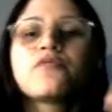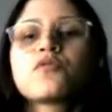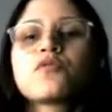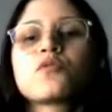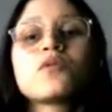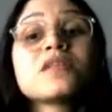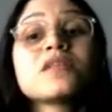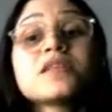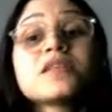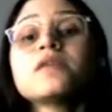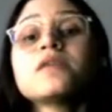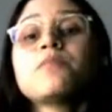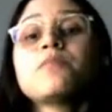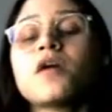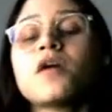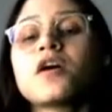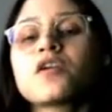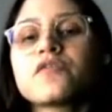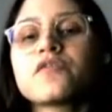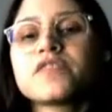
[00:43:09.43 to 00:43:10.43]
if you're only a
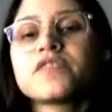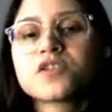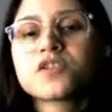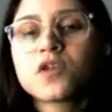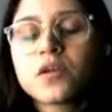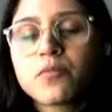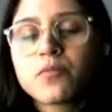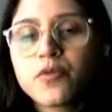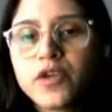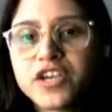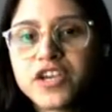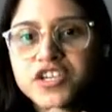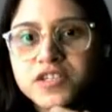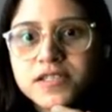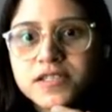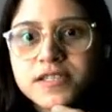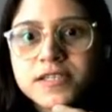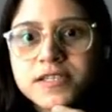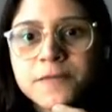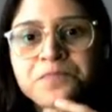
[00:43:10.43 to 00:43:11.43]
part of these
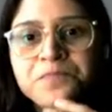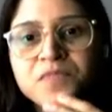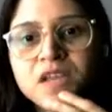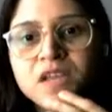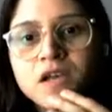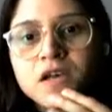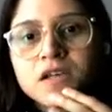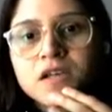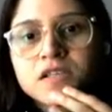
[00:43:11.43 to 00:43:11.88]
collaborations.